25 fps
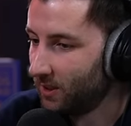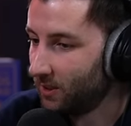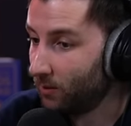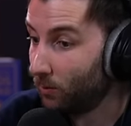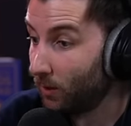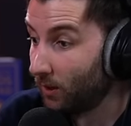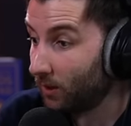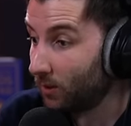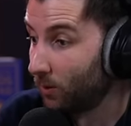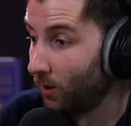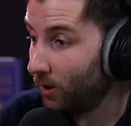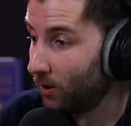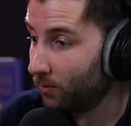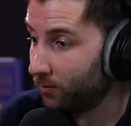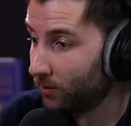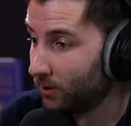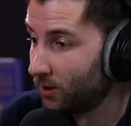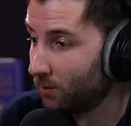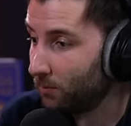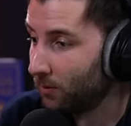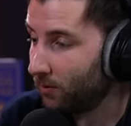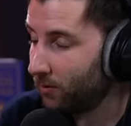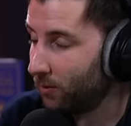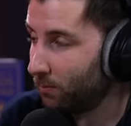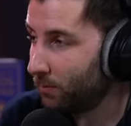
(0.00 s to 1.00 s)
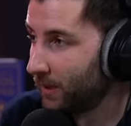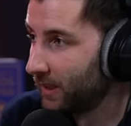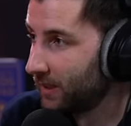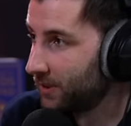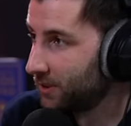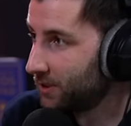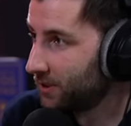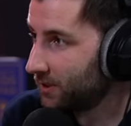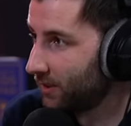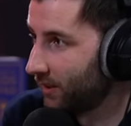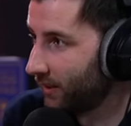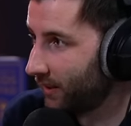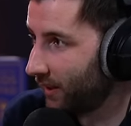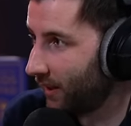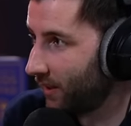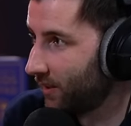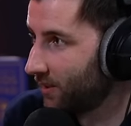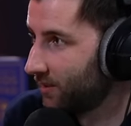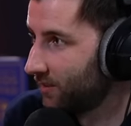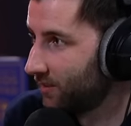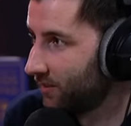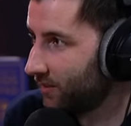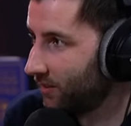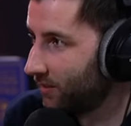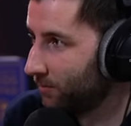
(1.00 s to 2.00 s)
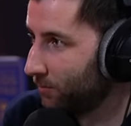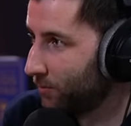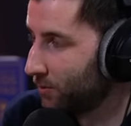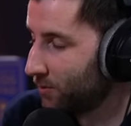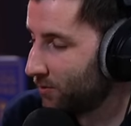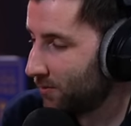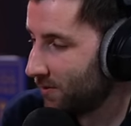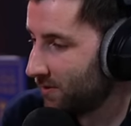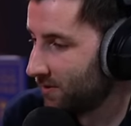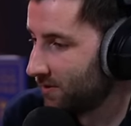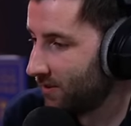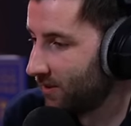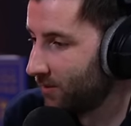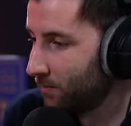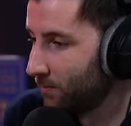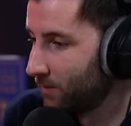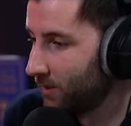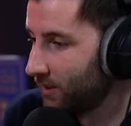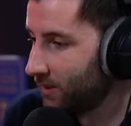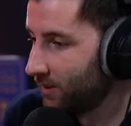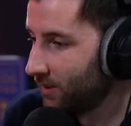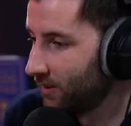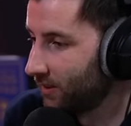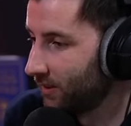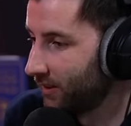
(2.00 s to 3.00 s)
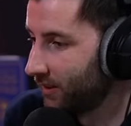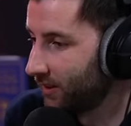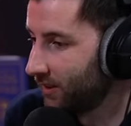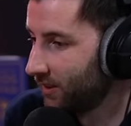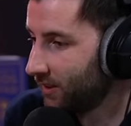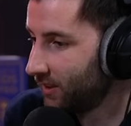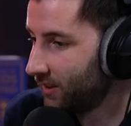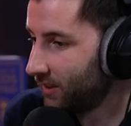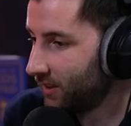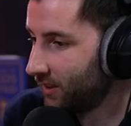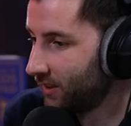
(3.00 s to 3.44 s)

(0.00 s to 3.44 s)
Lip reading: well, quite often come off the bench, I guess, and was just immediately